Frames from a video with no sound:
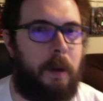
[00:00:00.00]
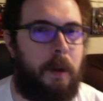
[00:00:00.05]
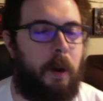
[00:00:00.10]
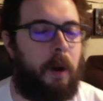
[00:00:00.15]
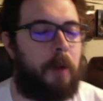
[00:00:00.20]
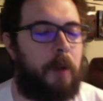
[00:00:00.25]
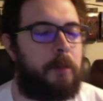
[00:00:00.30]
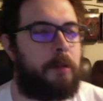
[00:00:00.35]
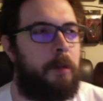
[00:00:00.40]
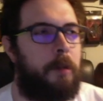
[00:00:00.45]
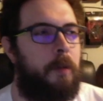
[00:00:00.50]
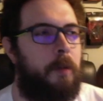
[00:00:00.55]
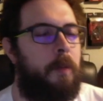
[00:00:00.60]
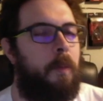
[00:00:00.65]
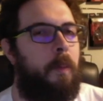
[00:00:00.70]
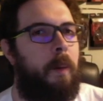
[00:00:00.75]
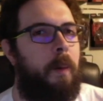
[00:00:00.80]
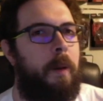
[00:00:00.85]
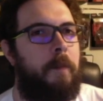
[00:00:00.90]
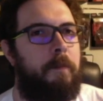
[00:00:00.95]
also
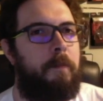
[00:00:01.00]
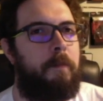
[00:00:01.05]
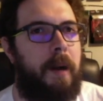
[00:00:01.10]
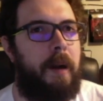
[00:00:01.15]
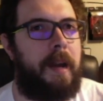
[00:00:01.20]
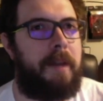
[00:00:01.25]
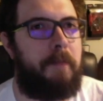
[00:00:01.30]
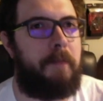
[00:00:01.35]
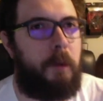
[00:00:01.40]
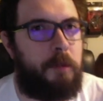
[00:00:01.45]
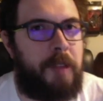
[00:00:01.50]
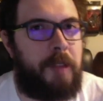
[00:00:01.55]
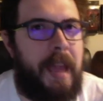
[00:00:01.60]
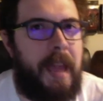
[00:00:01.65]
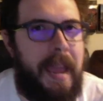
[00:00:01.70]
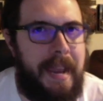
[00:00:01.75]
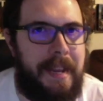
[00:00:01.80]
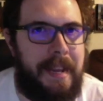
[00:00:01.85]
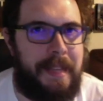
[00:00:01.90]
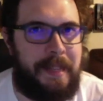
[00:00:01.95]
one of my most
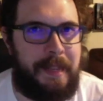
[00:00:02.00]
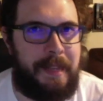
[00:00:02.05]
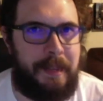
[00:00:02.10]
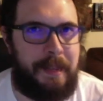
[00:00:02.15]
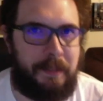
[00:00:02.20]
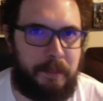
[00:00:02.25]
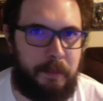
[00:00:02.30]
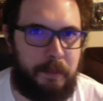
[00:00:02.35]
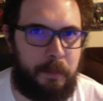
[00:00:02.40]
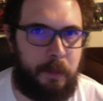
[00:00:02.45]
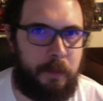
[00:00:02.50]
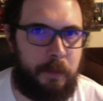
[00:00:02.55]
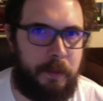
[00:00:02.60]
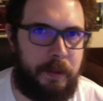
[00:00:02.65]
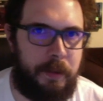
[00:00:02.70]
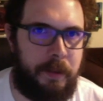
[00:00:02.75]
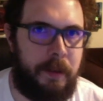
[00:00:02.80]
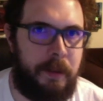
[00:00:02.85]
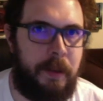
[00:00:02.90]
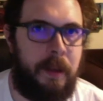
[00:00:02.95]
hated scenes in the
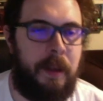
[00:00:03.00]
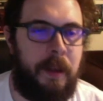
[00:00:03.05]
movie,